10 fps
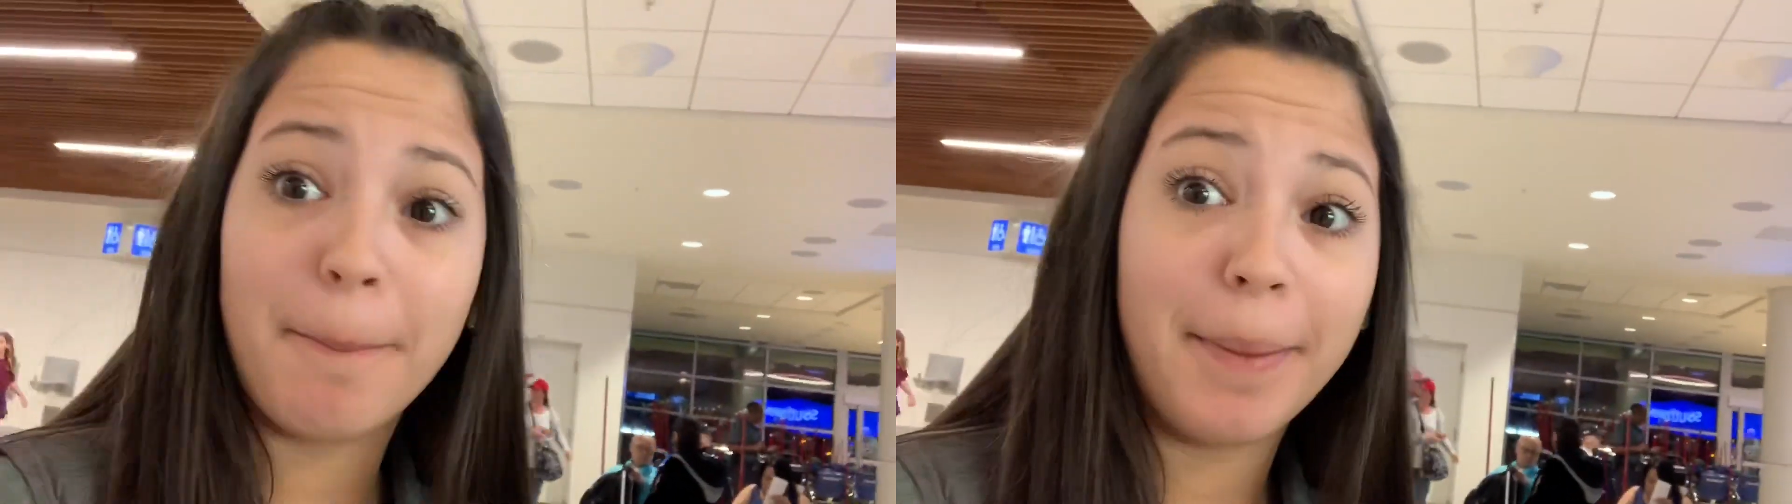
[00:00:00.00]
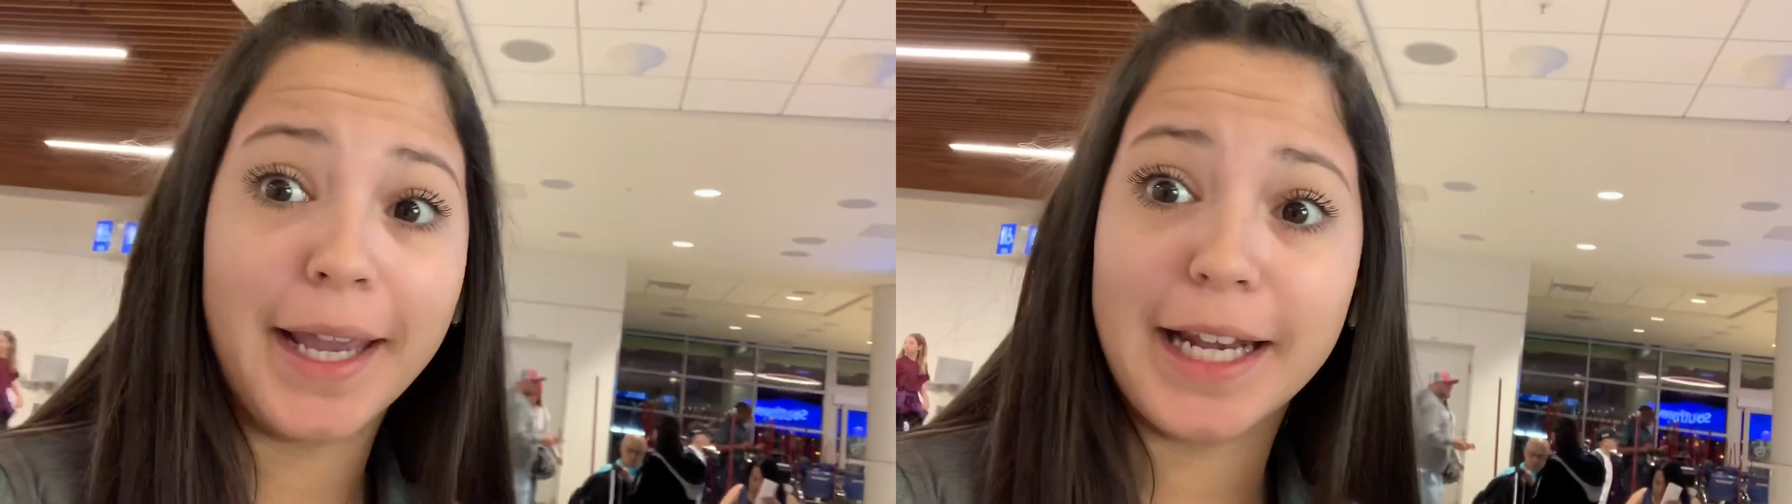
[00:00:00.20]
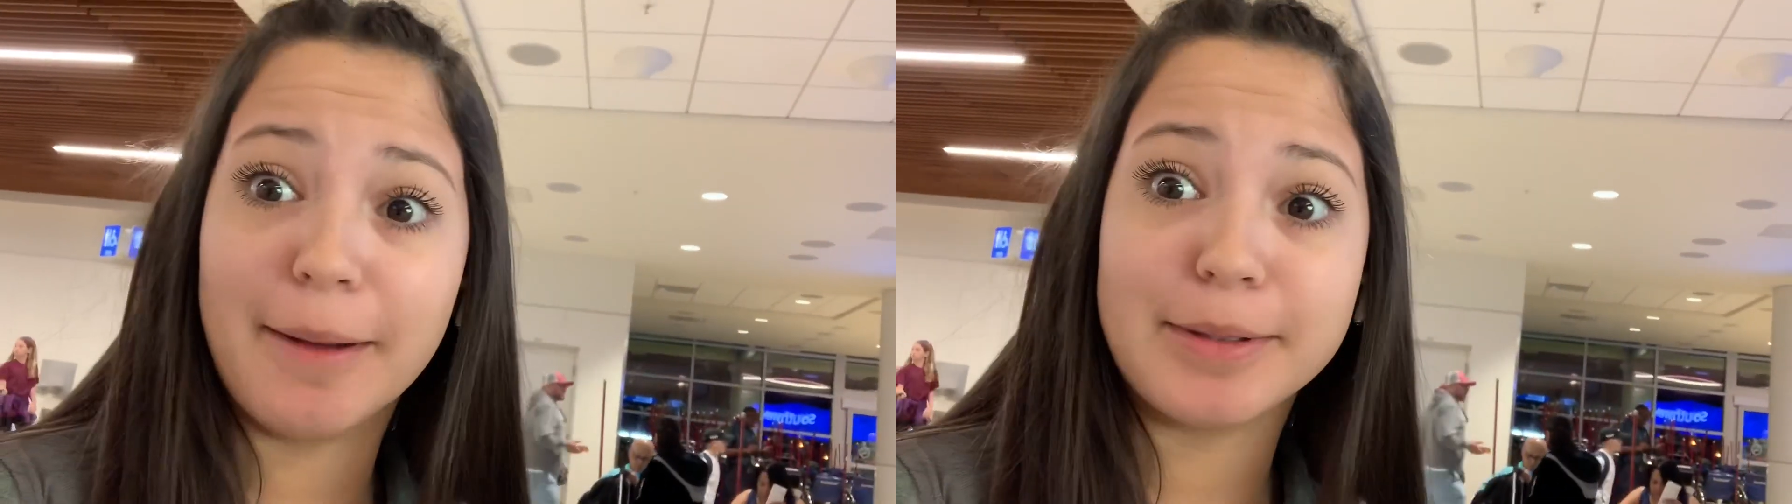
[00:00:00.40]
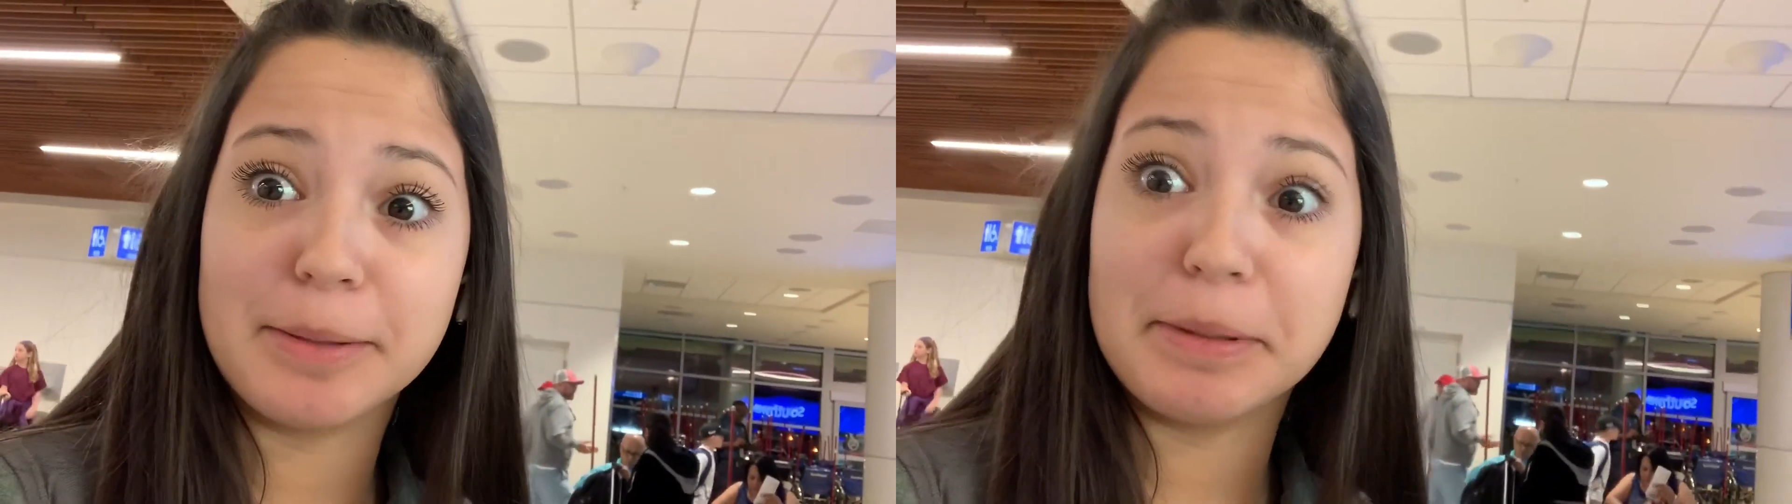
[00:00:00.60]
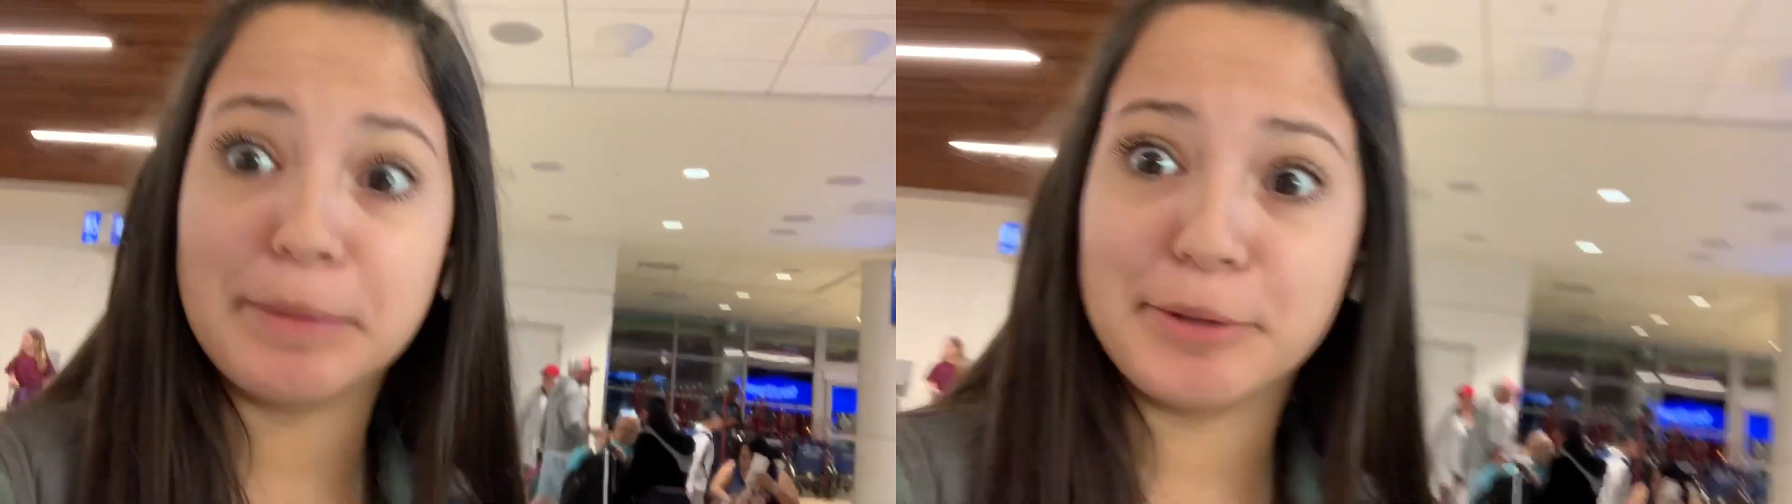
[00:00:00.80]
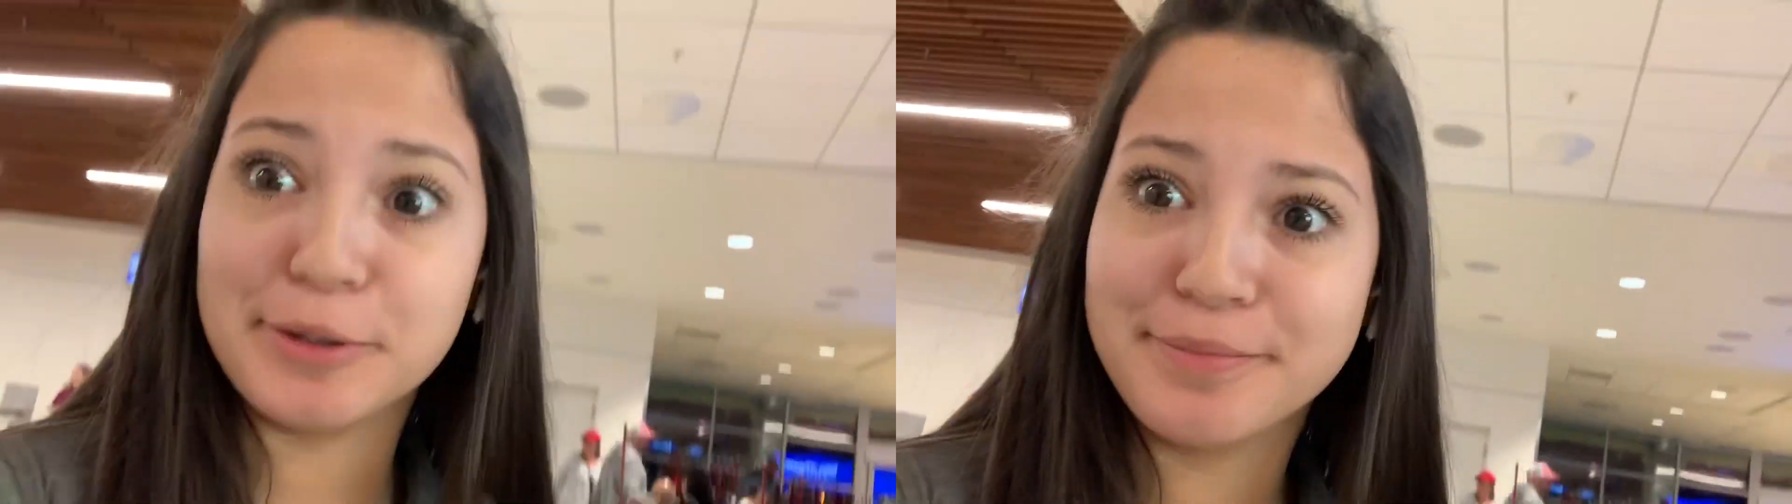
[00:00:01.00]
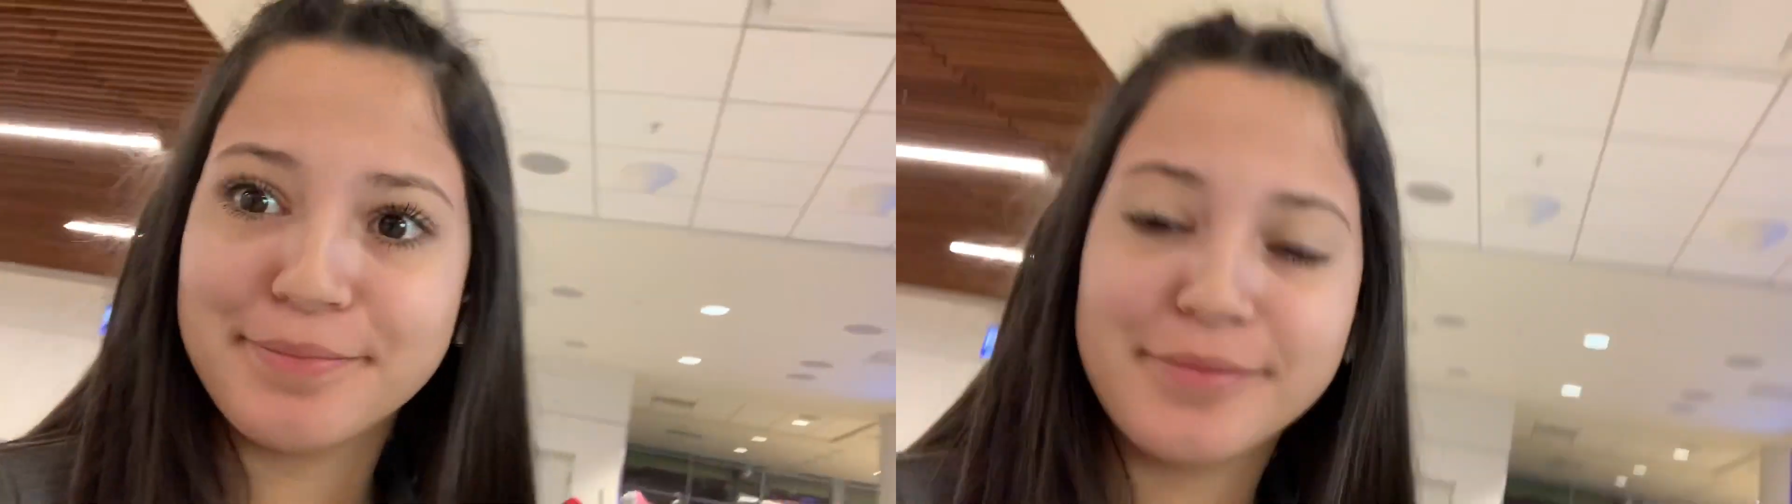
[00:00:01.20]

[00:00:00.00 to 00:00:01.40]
picking up some people,